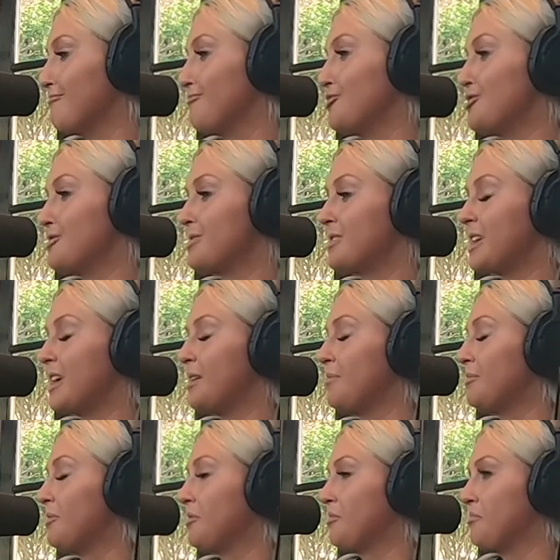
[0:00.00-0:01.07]
just
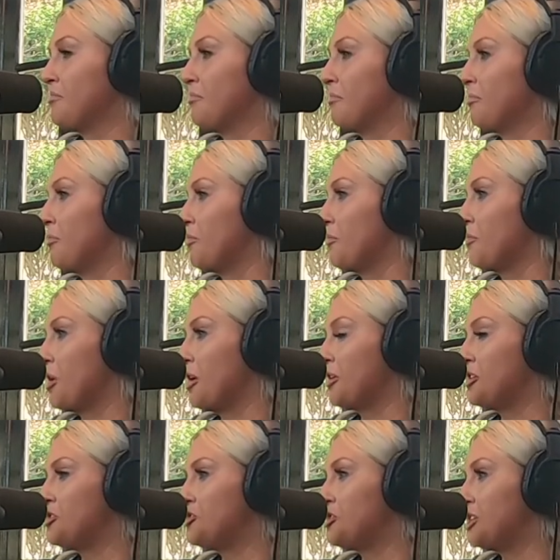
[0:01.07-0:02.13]
kept
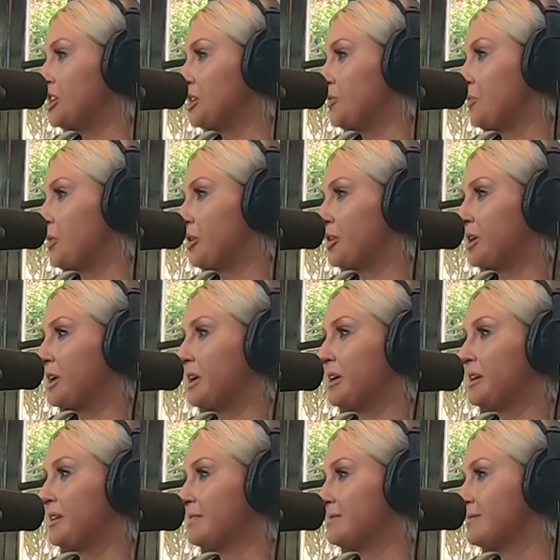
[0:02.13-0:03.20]
auditioning and working,
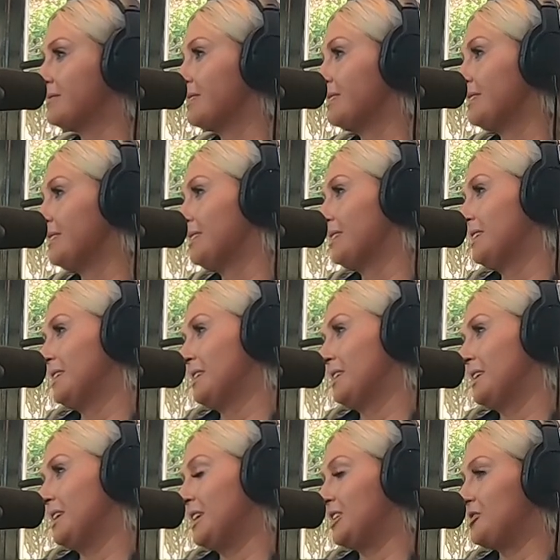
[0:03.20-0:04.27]
and
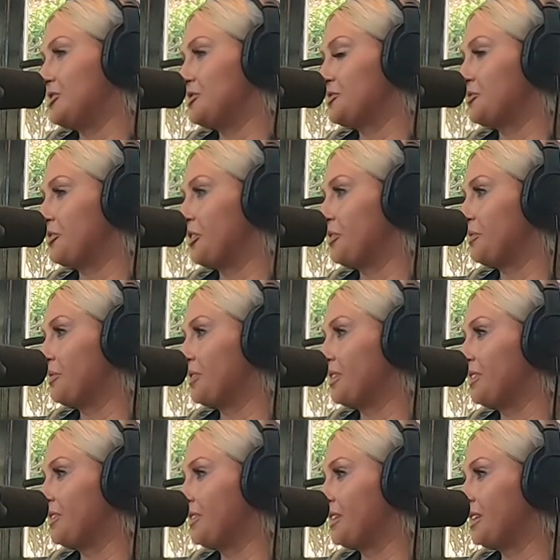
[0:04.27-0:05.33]
it's just grown
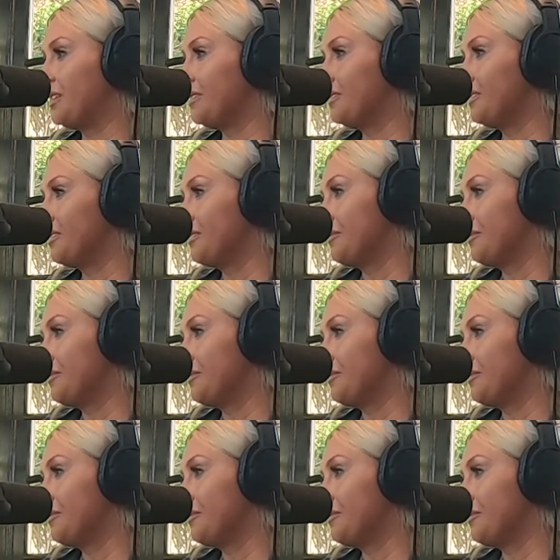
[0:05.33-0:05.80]
since then.